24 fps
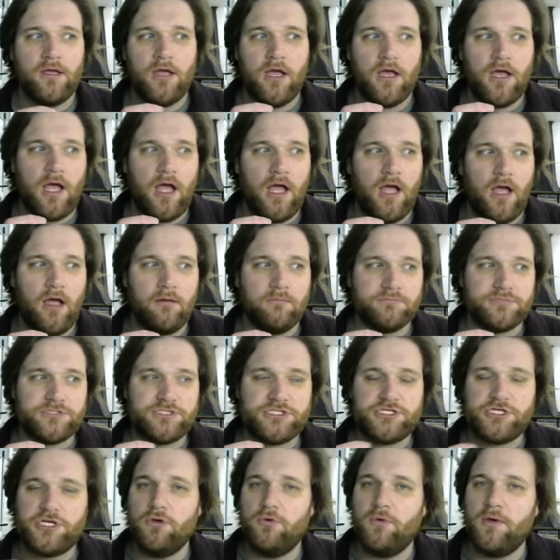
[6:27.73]

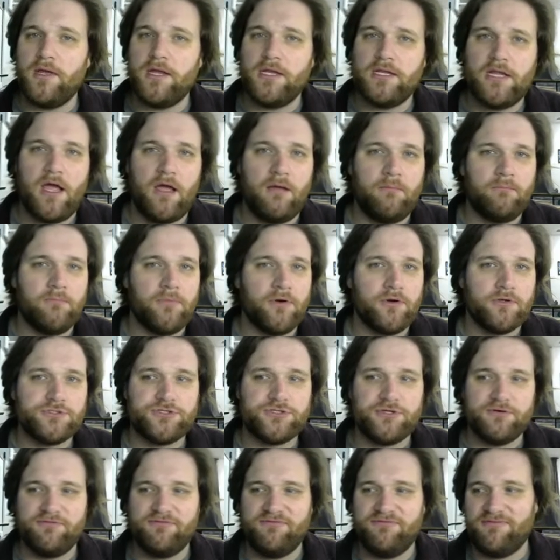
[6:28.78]
skewing numbers
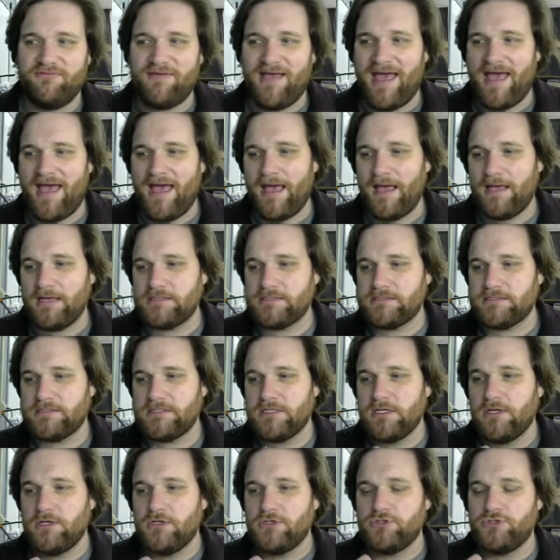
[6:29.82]
or
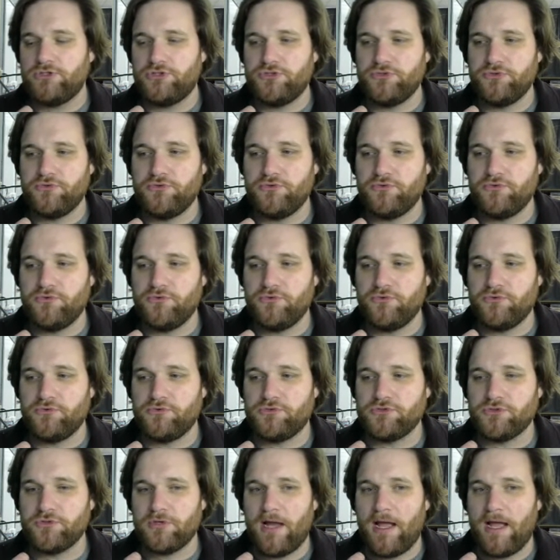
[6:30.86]
facts to
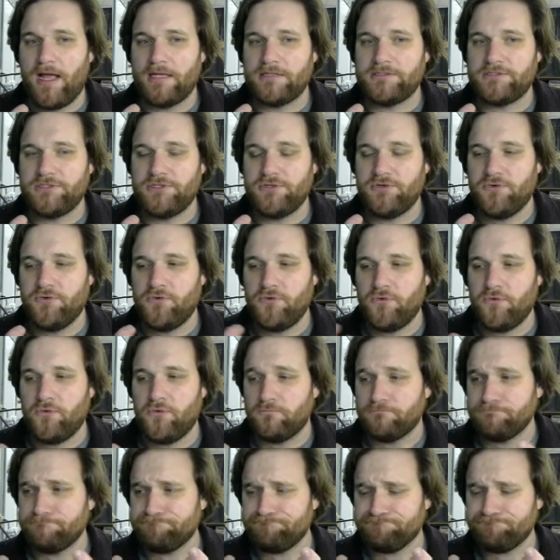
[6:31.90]
try to
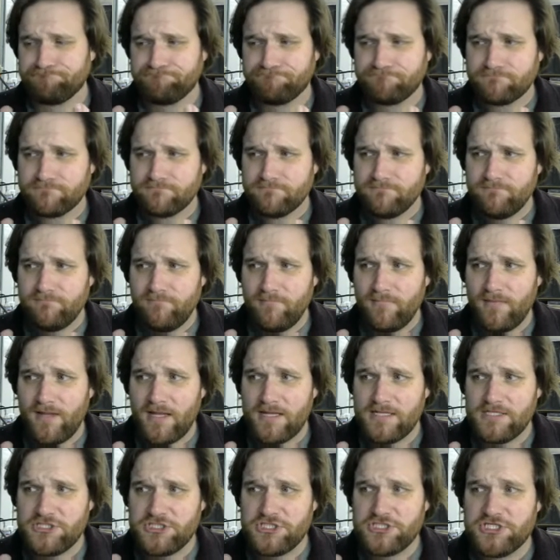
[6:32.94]

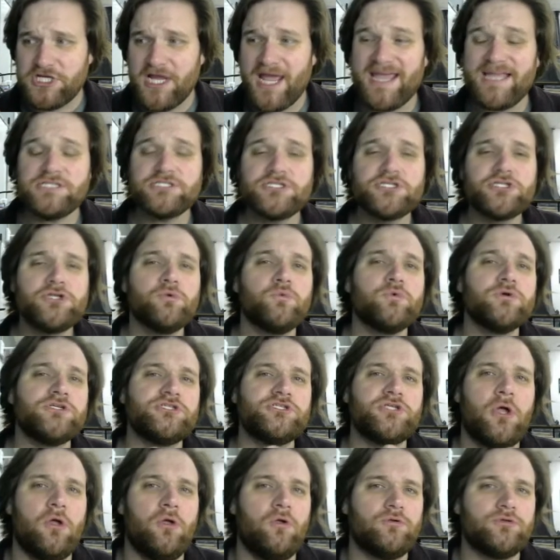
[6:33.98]
change the
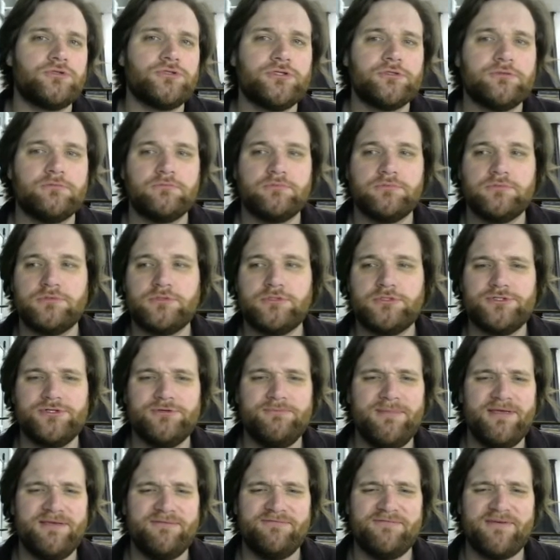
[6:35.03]
result to
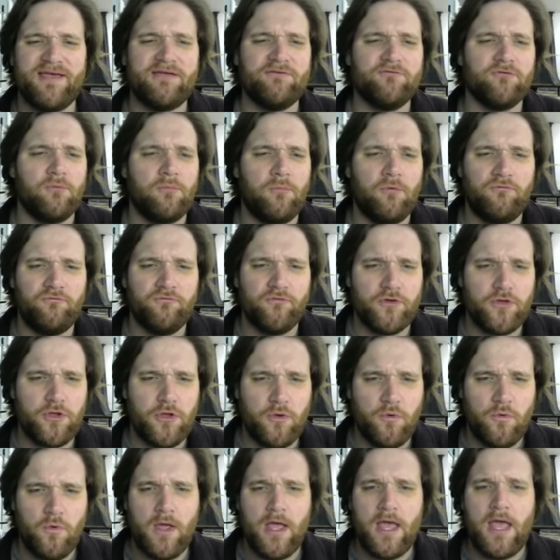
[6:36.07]
be favorable for
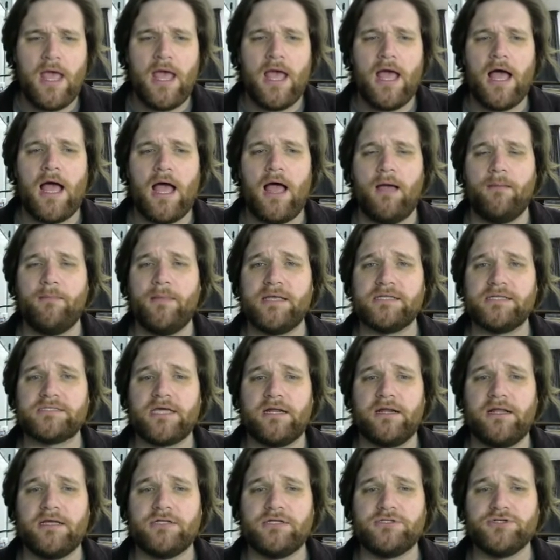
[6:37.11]
you. It's
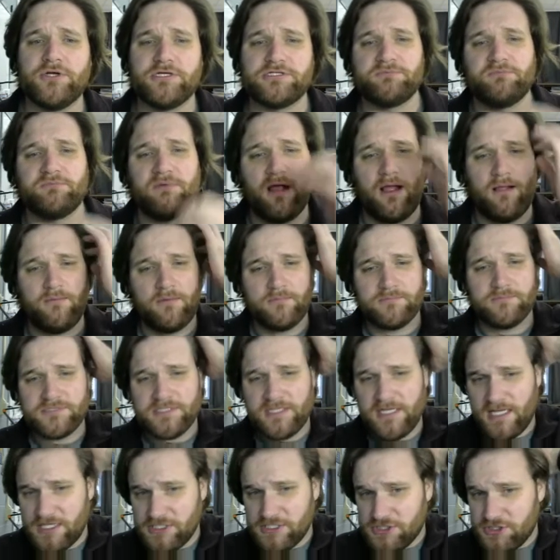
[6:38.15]
going to address problems
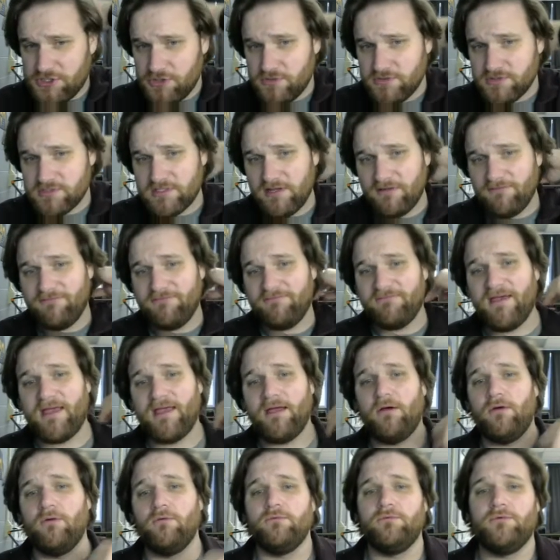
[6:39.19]
and issues
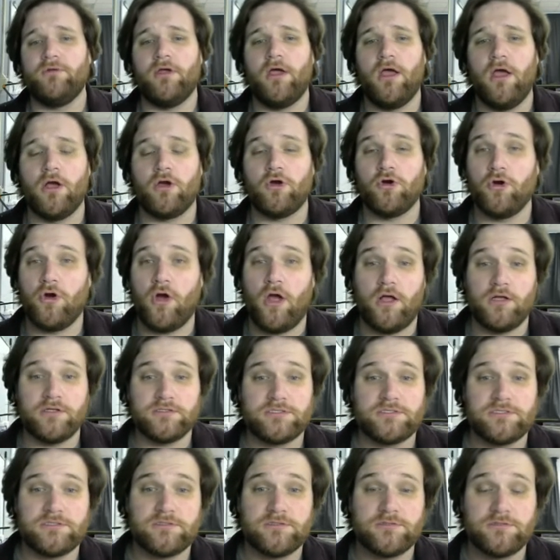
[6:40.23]
found
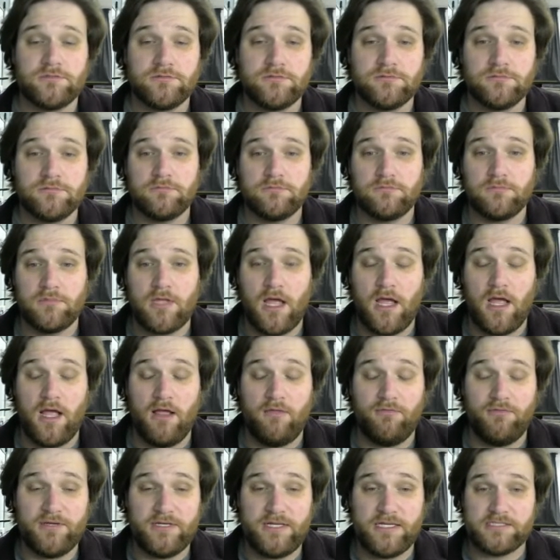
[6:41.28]
across
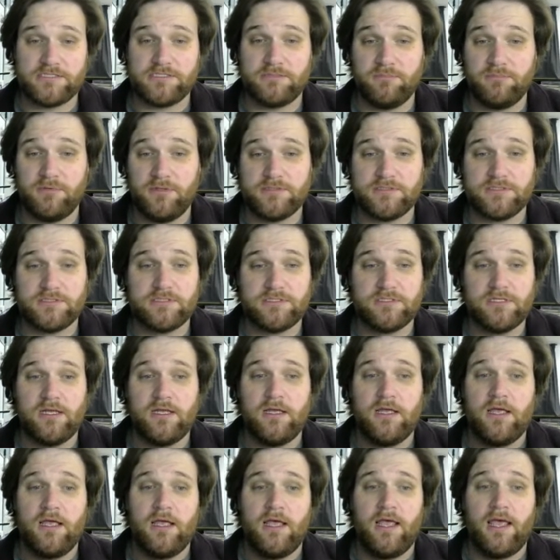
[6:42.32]
the disciplines
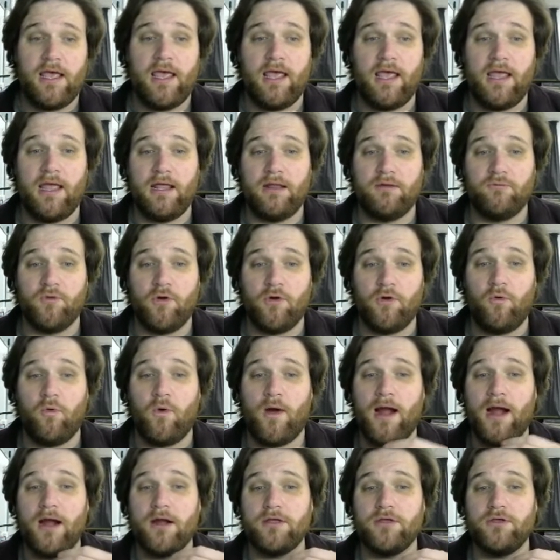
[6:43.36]
and
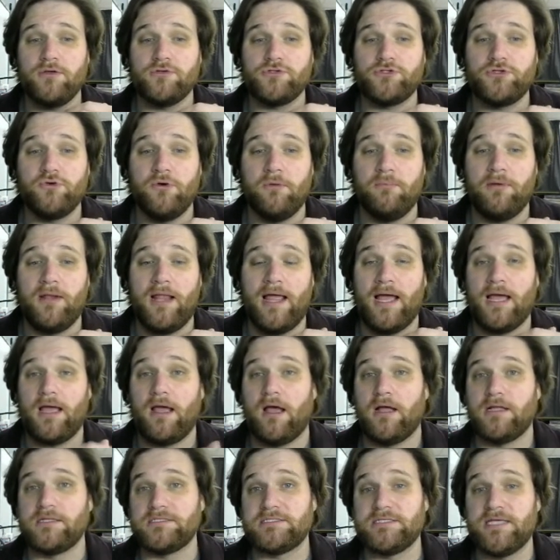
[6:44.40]
require you to apply
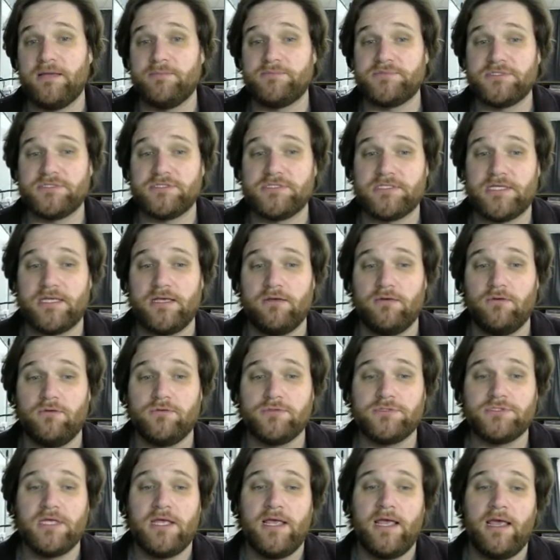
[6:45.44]
concepts and
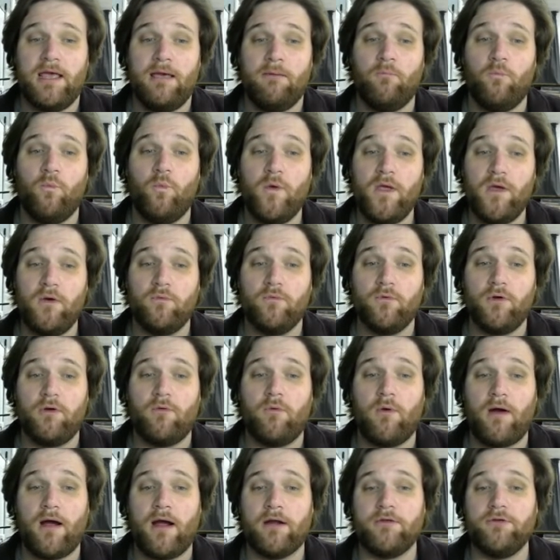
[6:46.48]
skills, and will
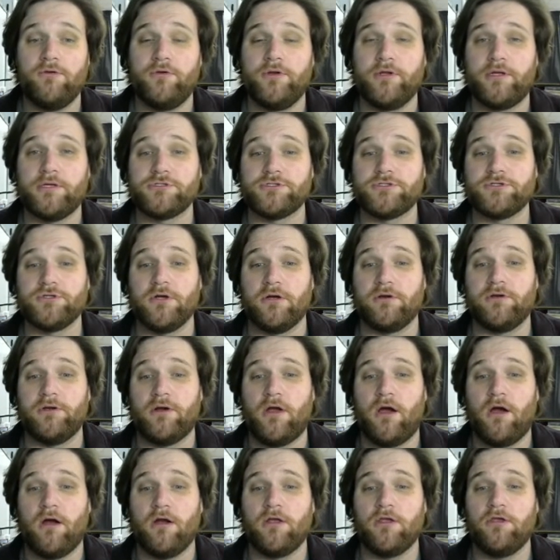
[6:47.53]
require you to construct an
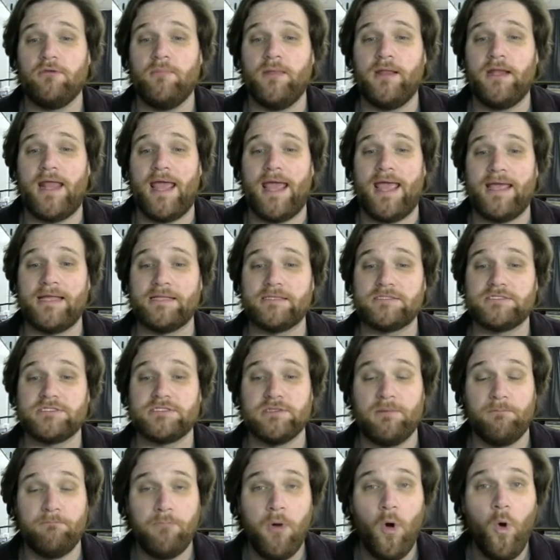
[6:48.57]
argument and
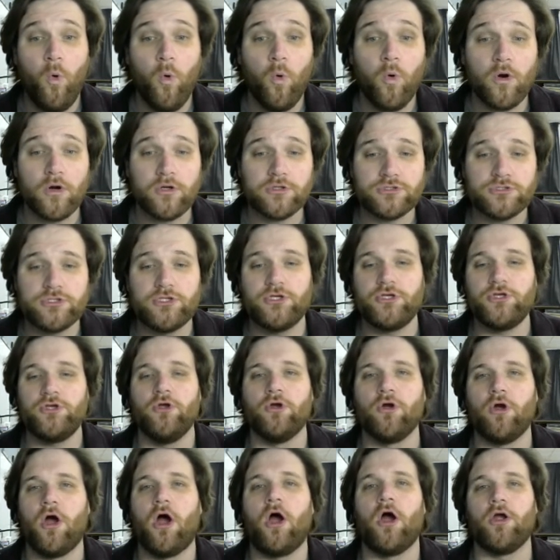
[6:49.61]
support
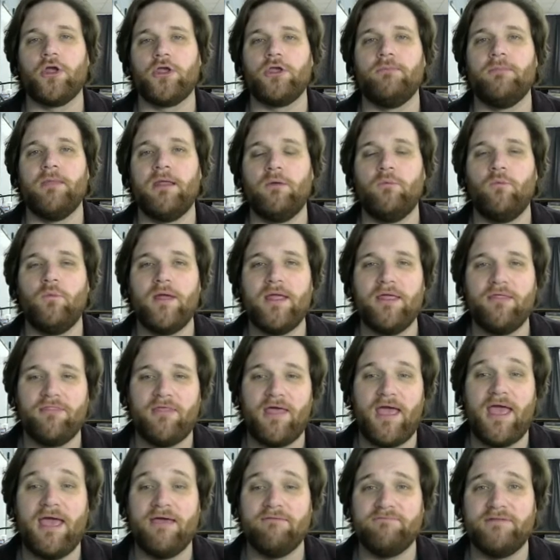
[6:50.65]
your argument
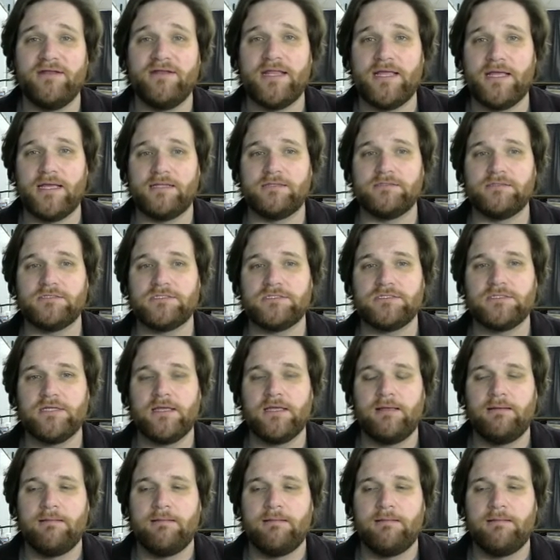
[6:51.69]
with evidence.